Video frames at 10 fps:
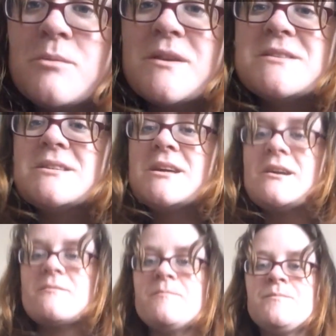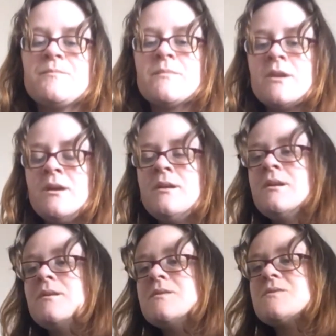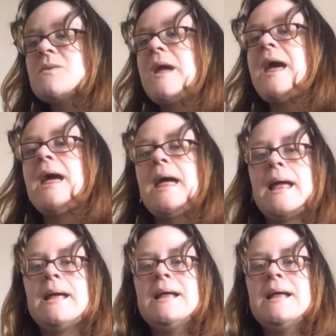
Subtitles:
come with us today. So, yeah.